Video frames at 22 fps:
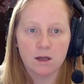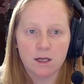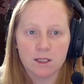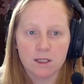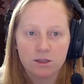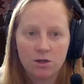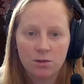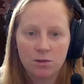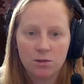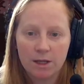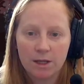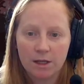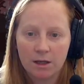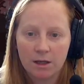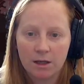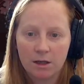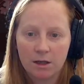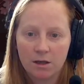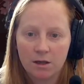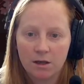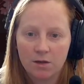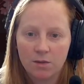go back
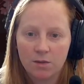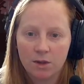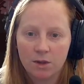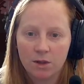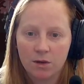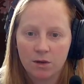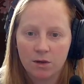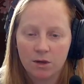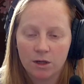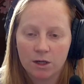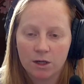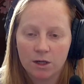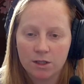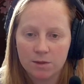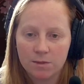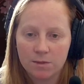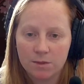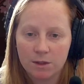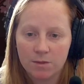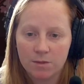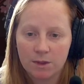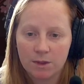here. We're going to go to custom
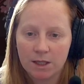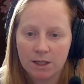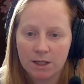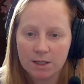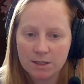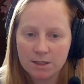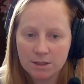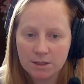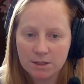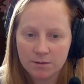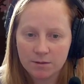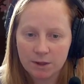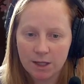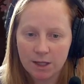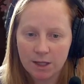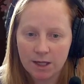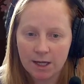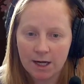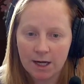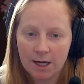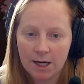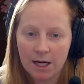commands, right?
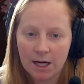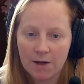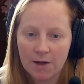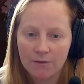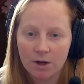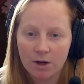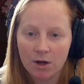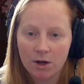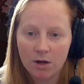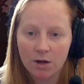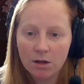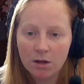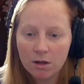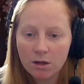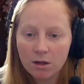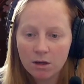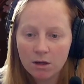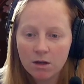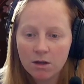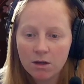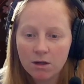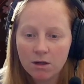And I have
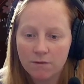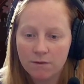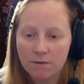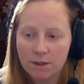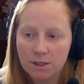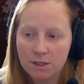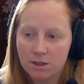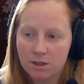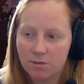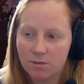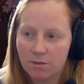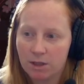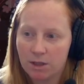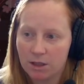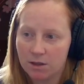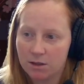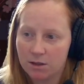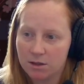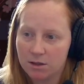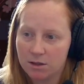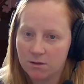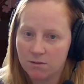all of these
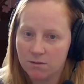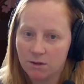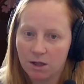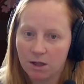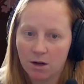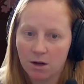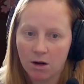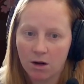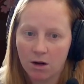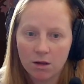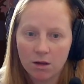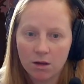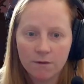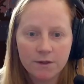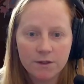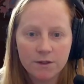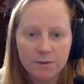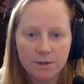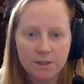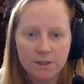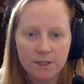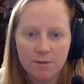commands, right? All of these
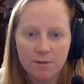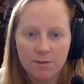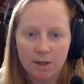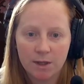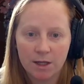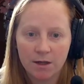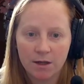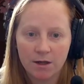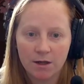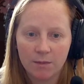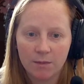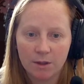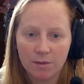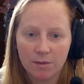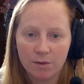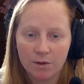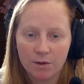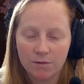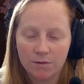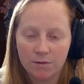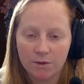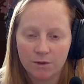ones that I made. I made
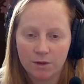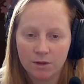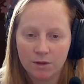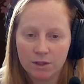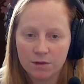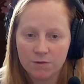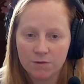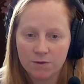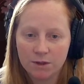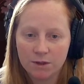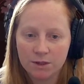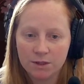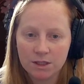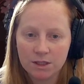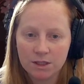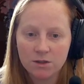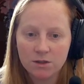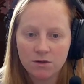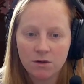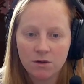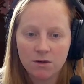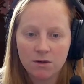one for different
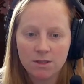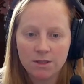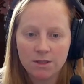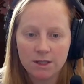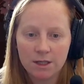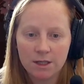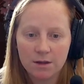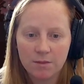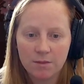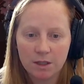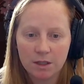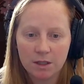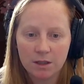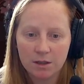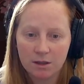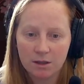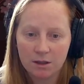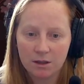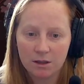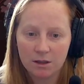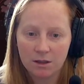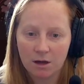discords that I'm in,
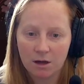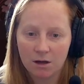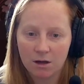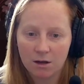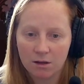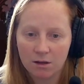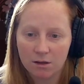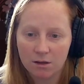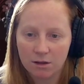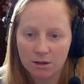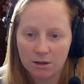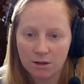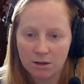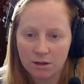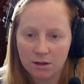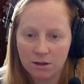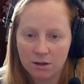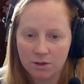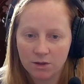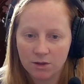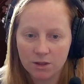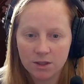like our
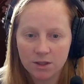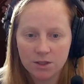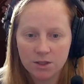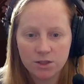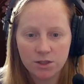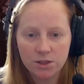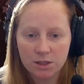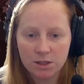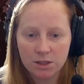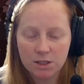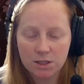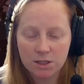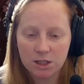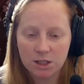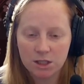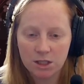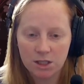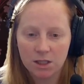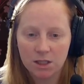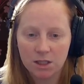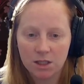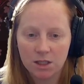Adrenaline Junkies
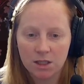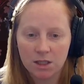check-in.